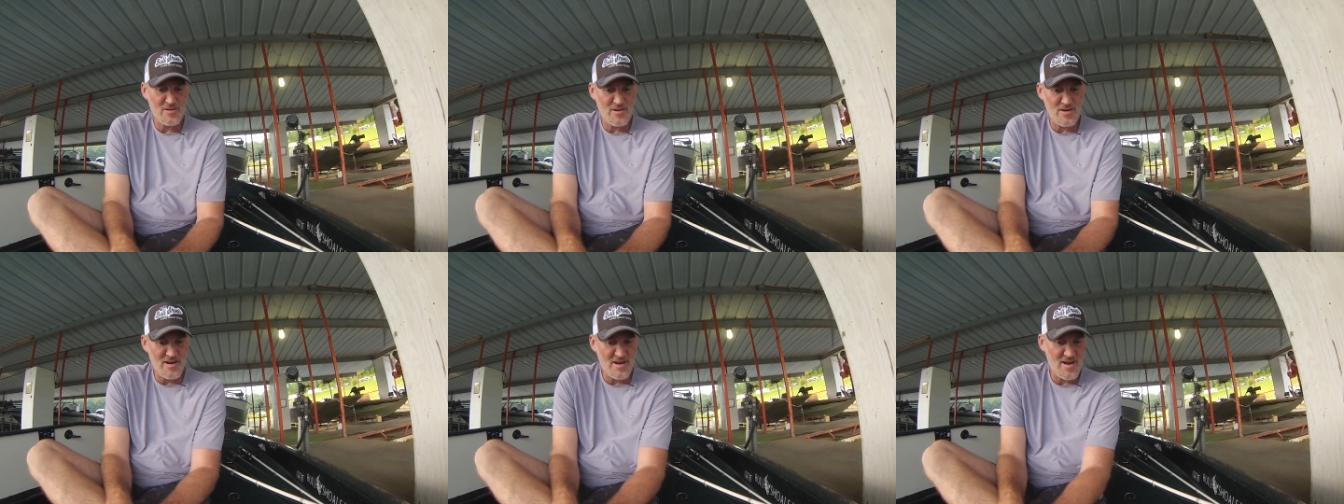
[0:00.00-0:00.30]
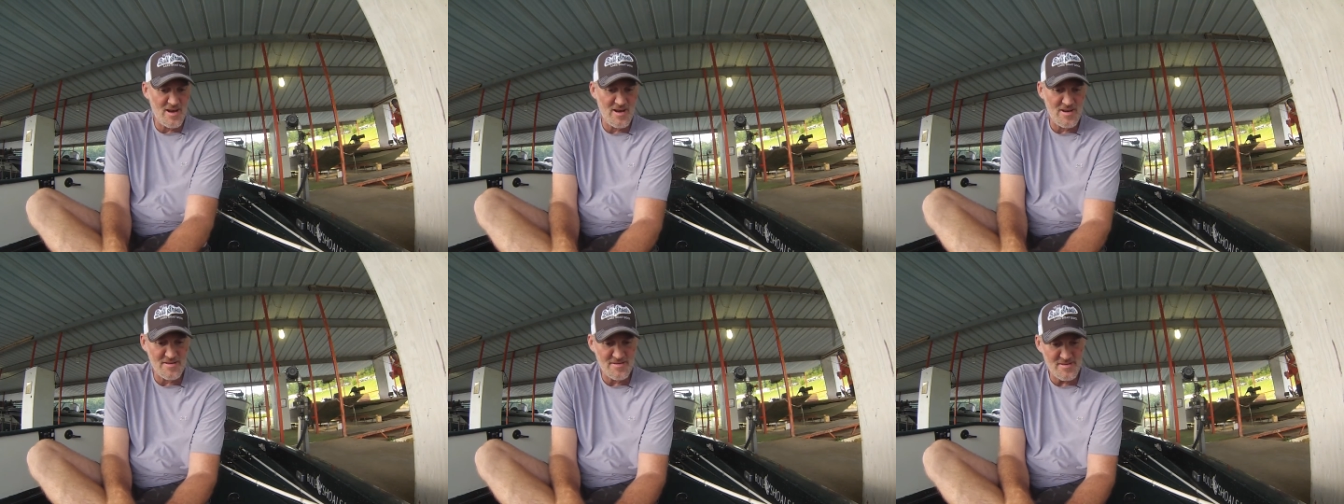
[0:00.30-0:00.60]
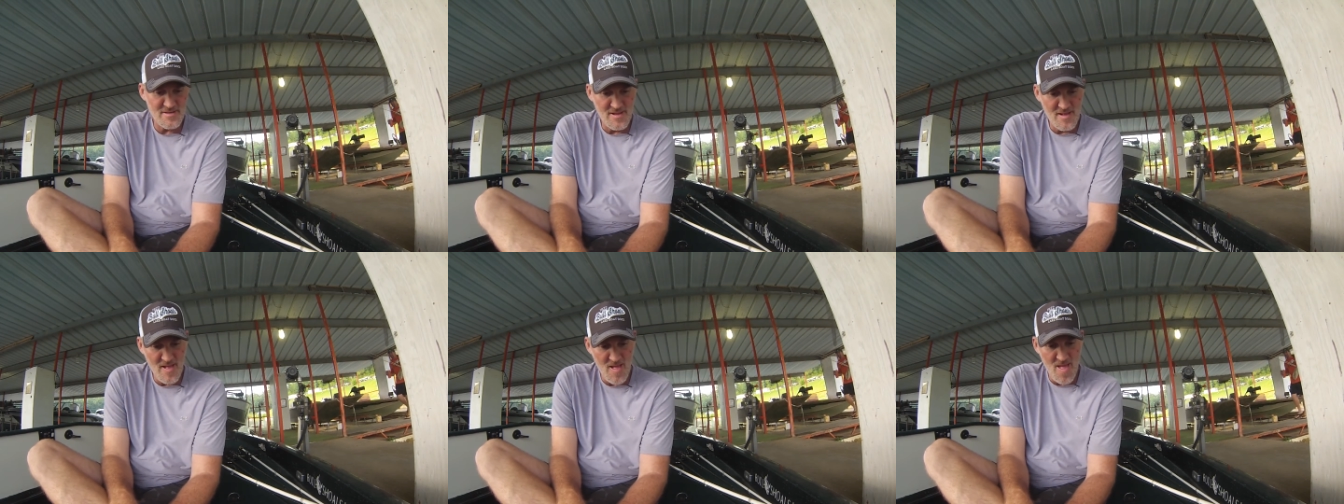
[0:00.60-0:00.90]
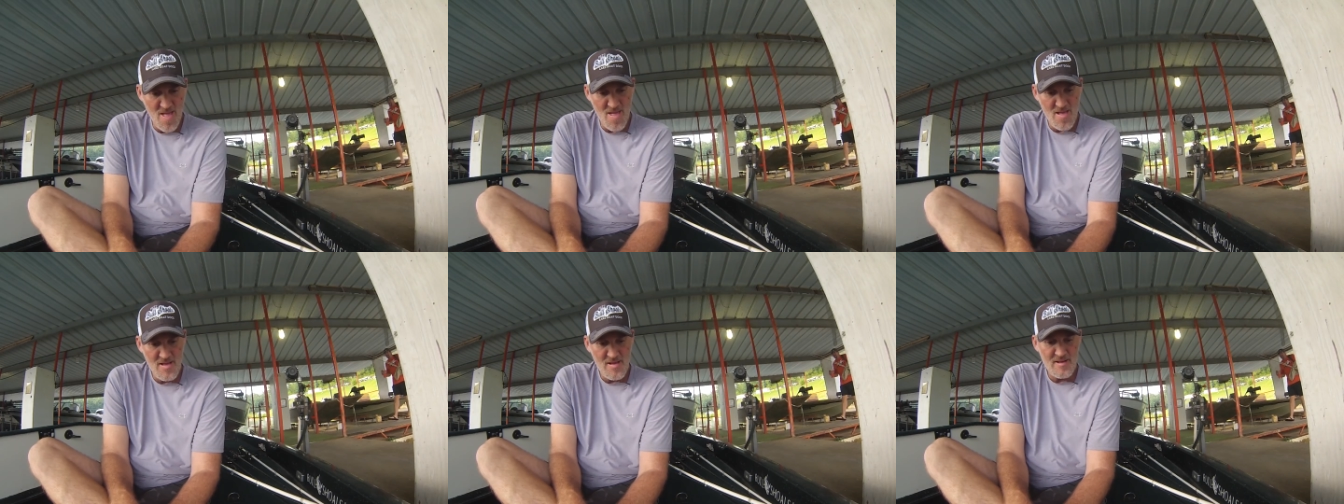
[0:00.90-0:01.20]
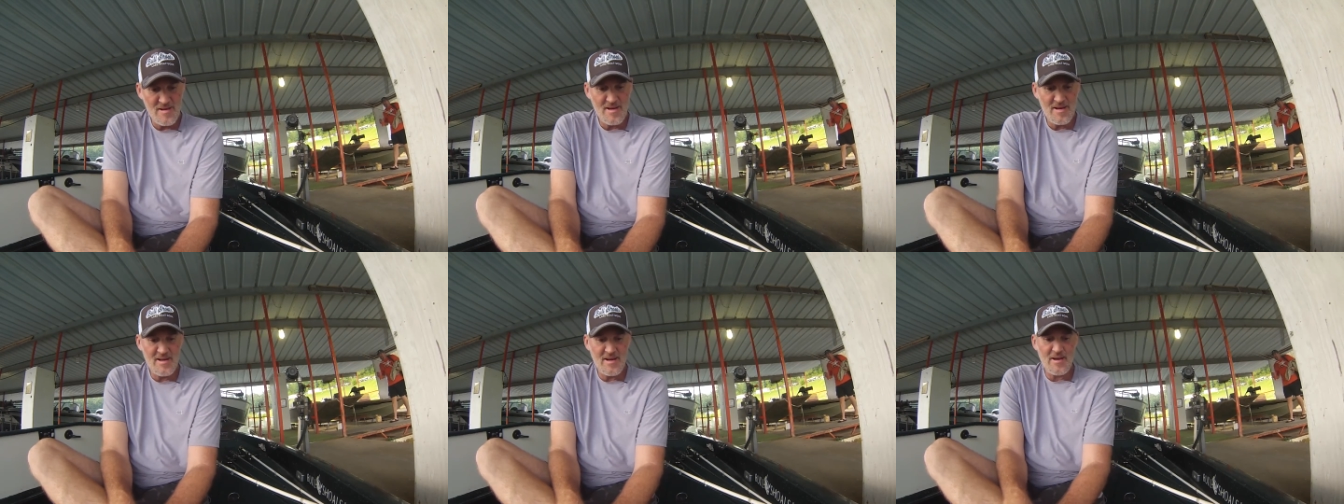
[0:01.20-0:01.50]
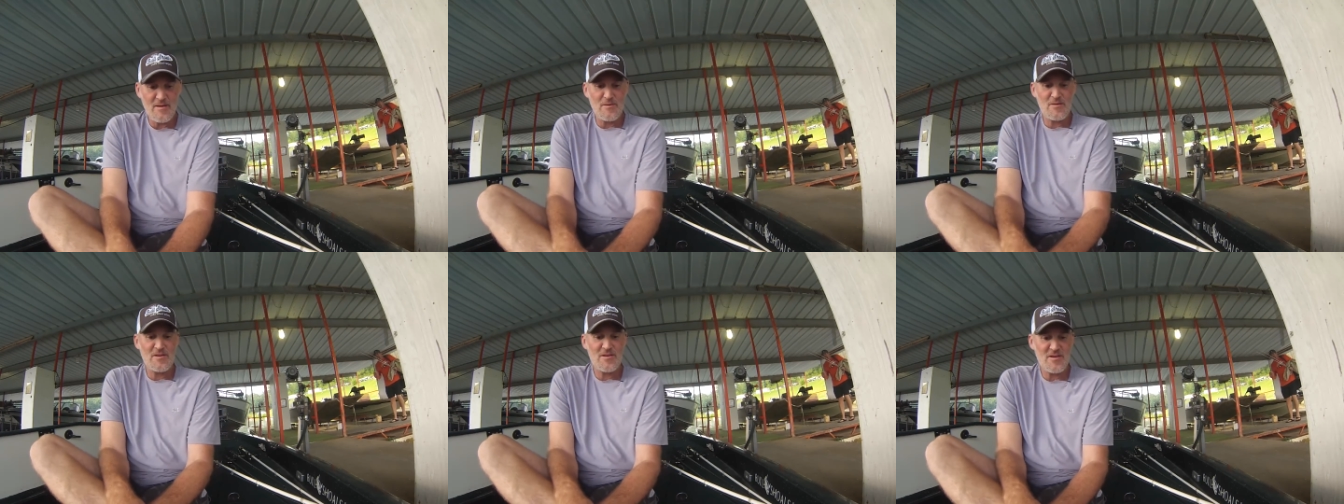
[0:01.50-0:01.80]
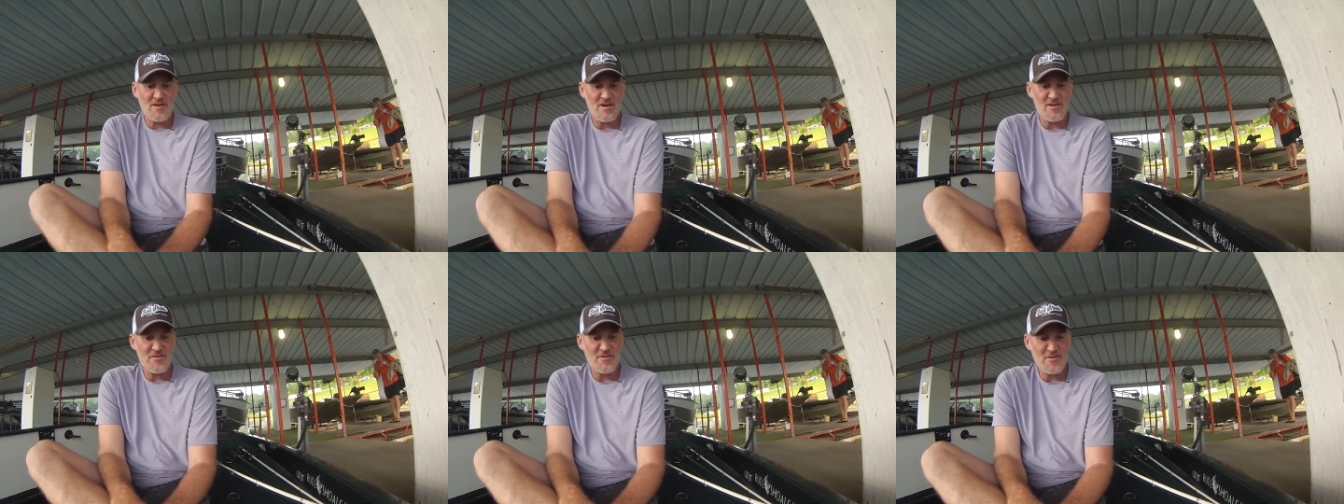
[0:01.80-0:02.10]
go ahead. And I want
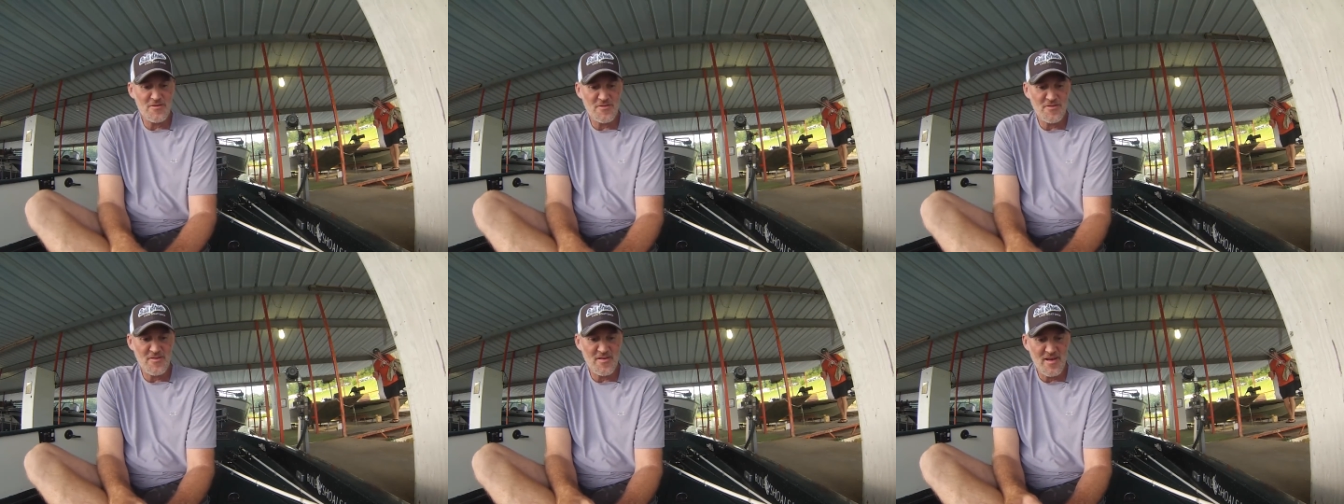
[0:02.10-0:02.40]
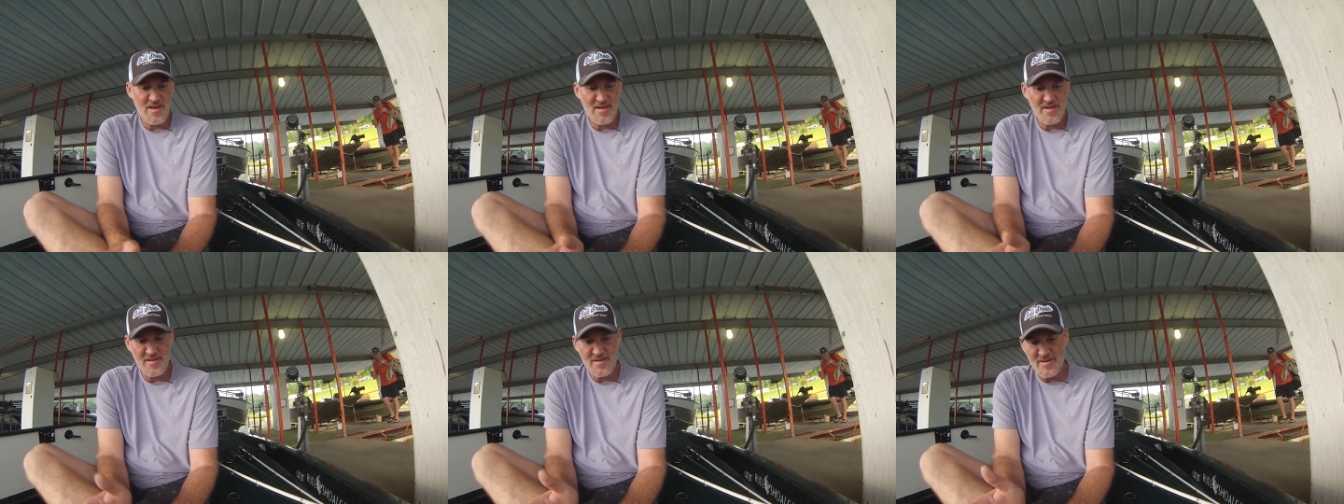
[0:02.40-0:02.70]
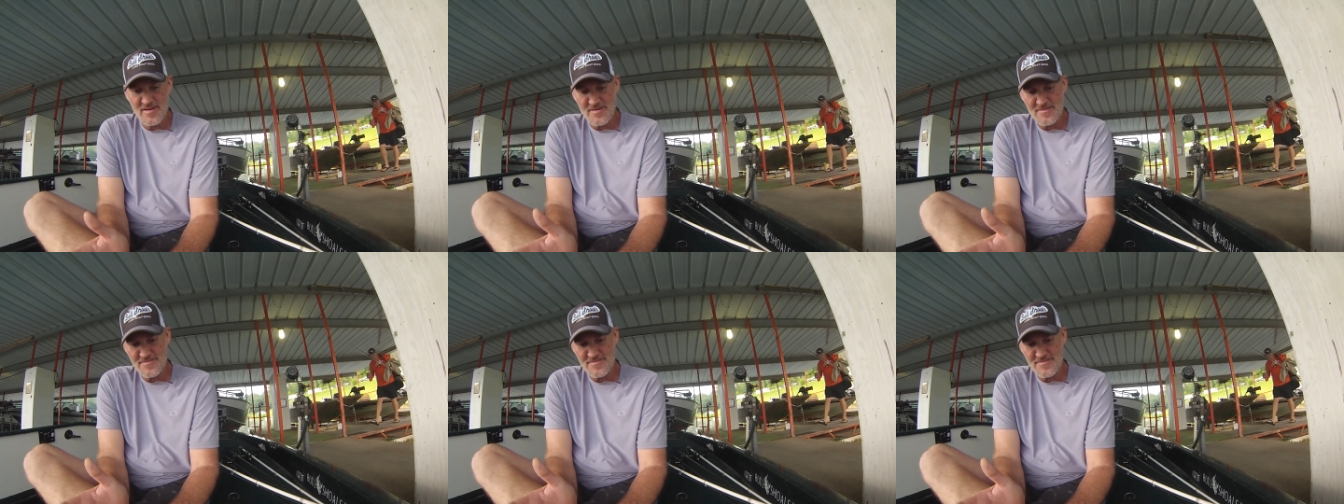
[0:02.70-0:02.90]
to also say